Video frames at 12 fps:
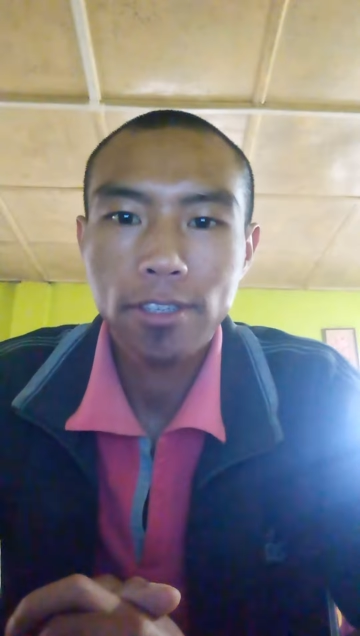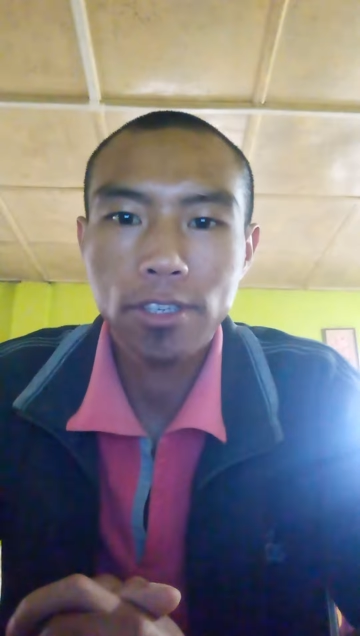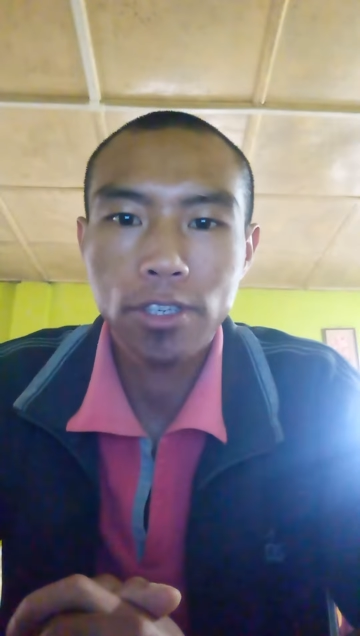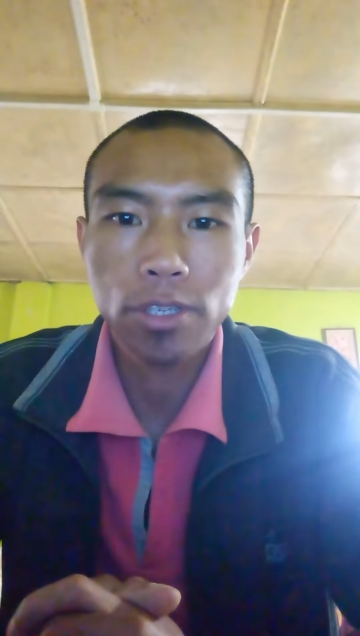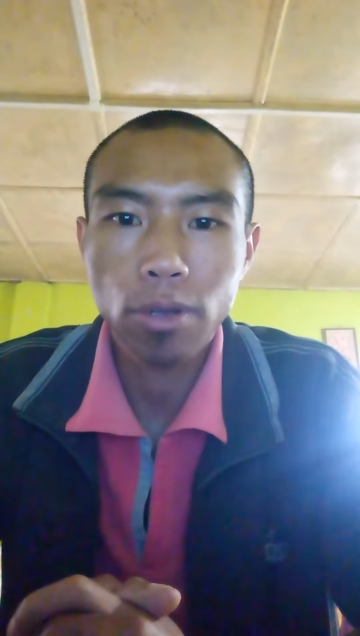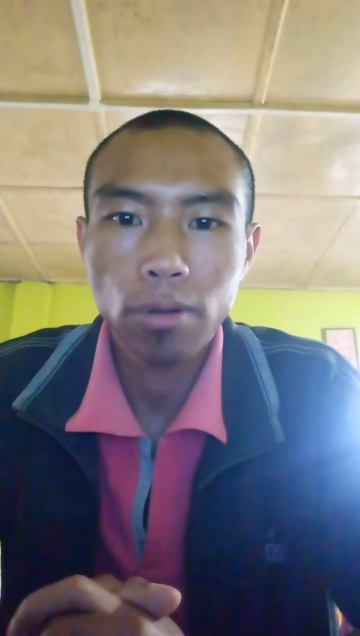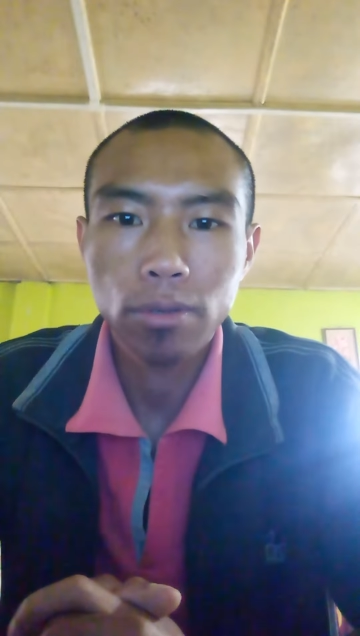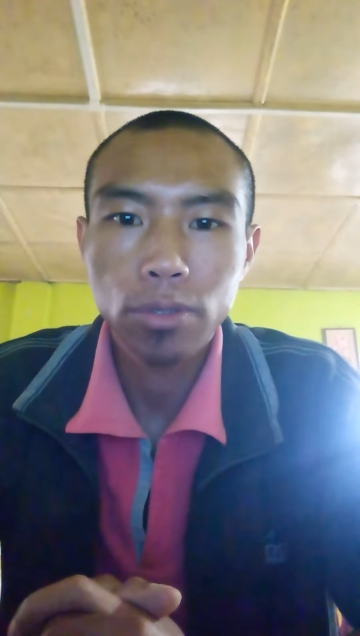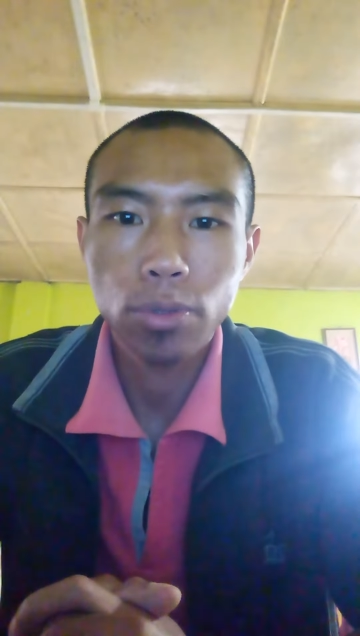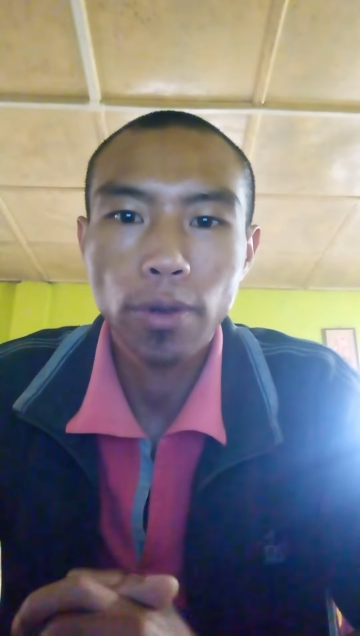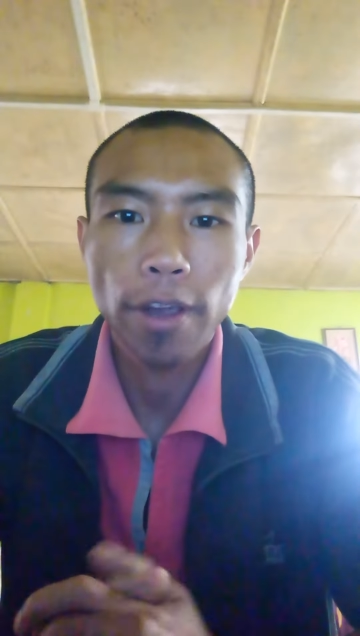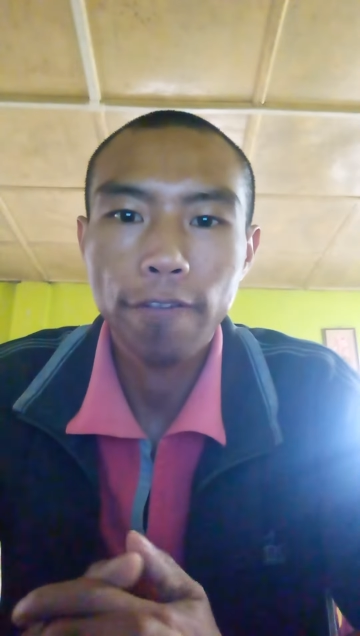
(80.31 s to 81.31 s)
souls
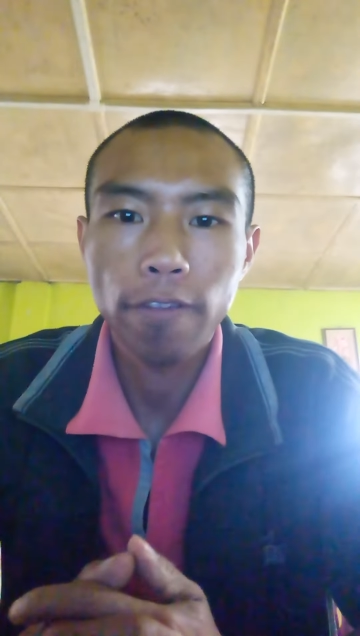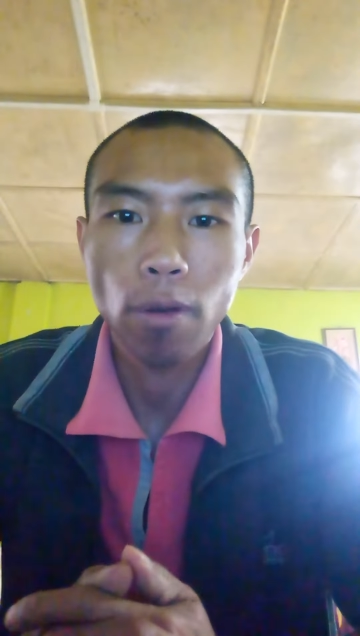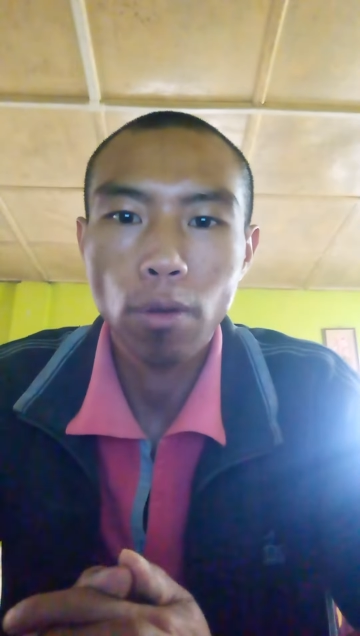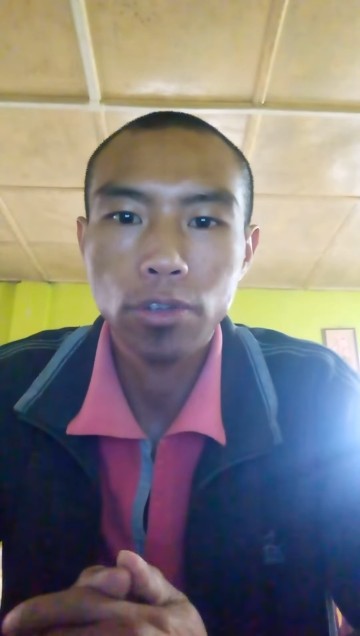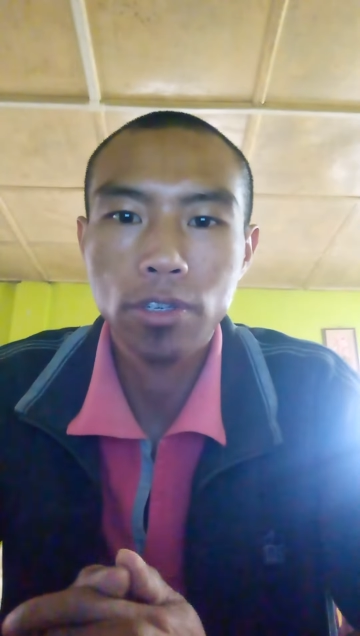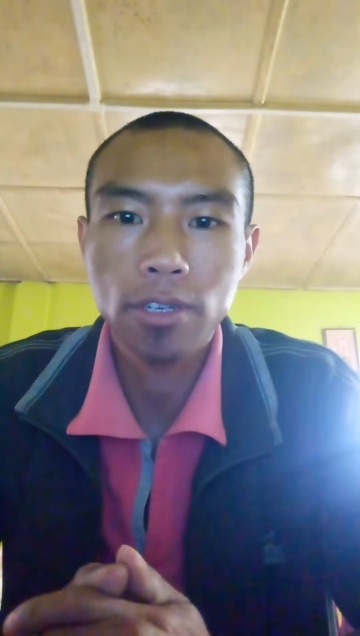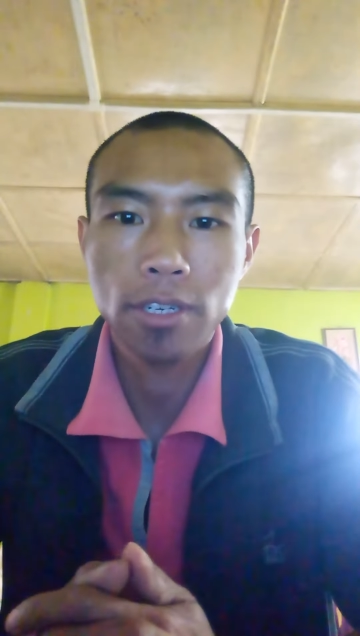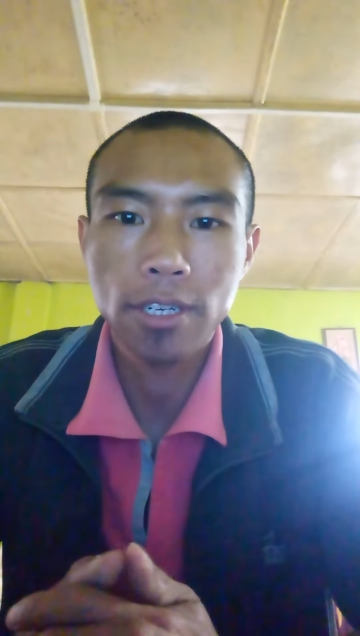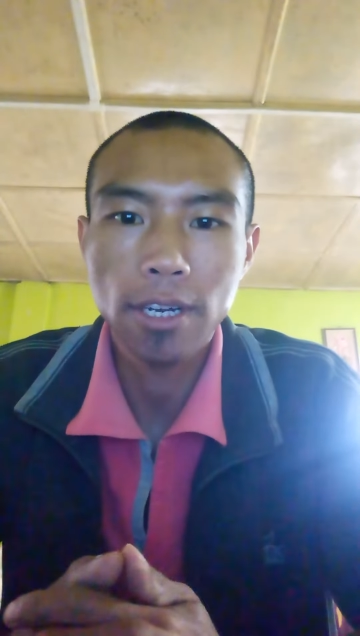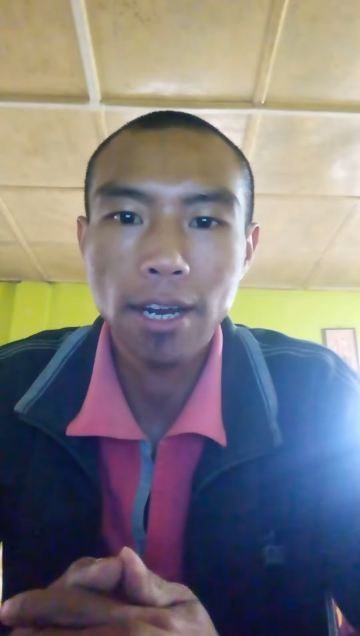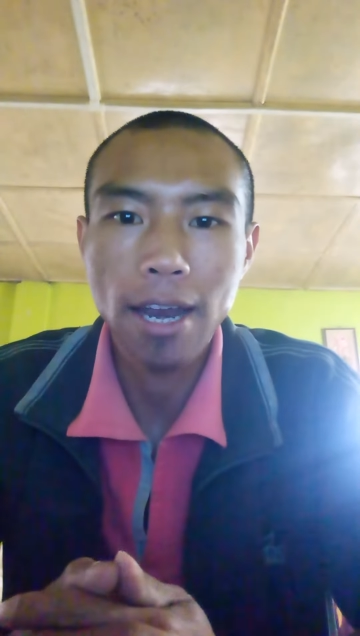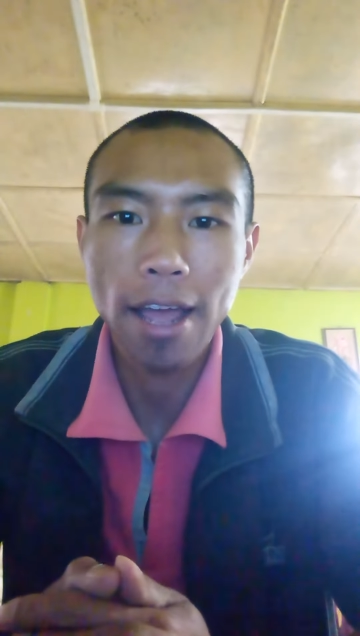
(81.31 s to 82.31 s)
who have lost
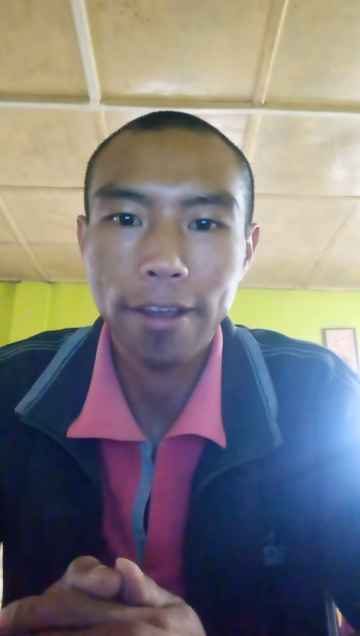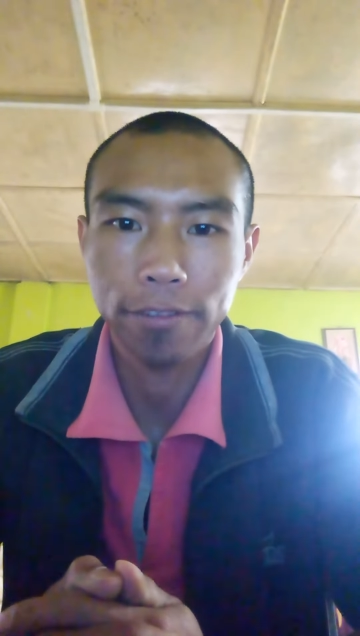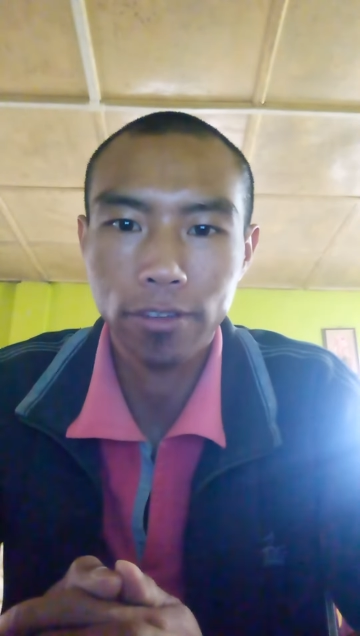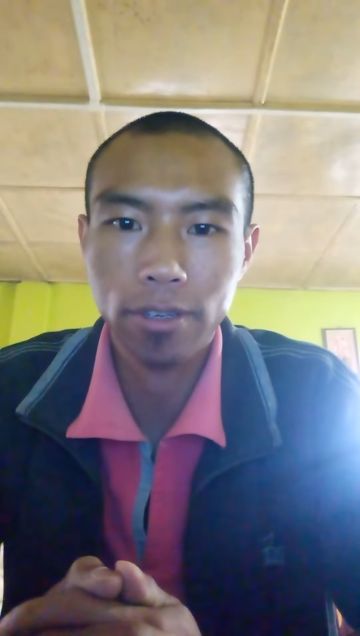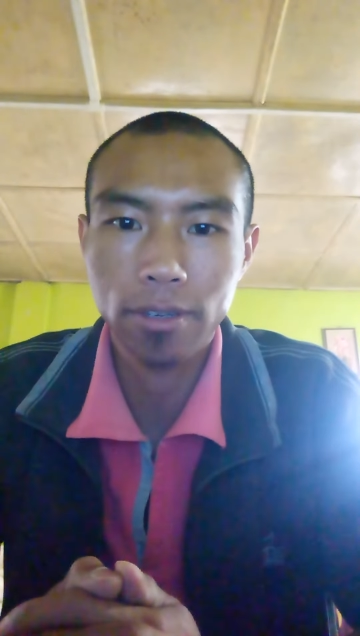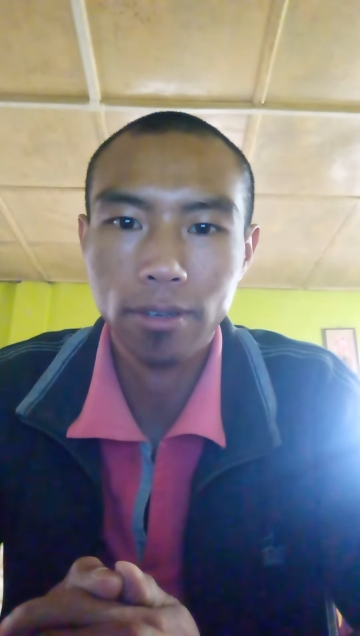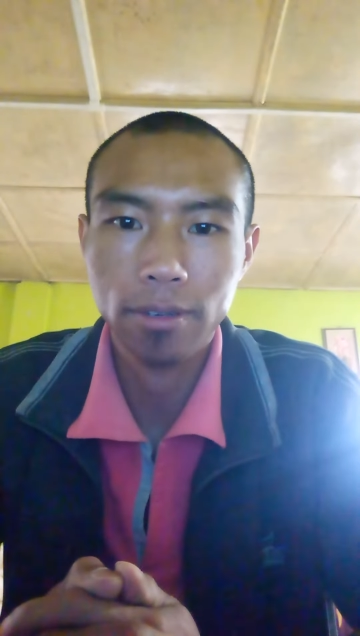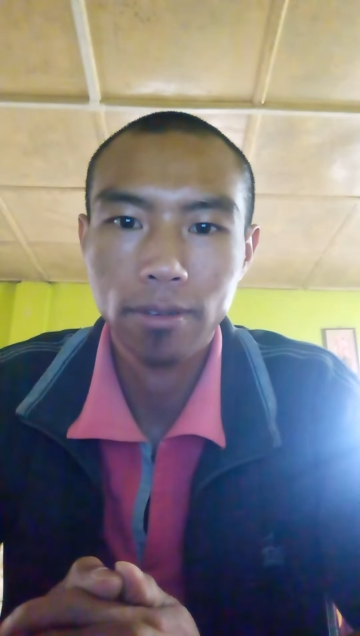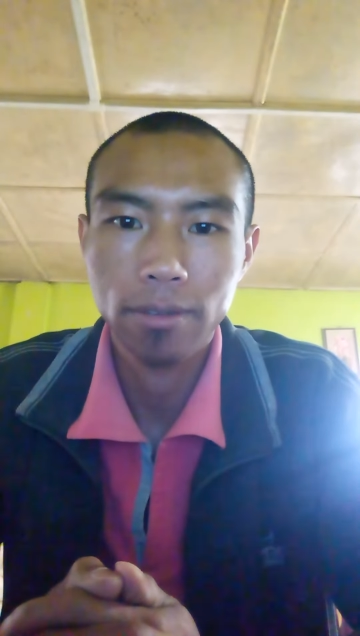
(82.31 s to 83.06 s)
their lives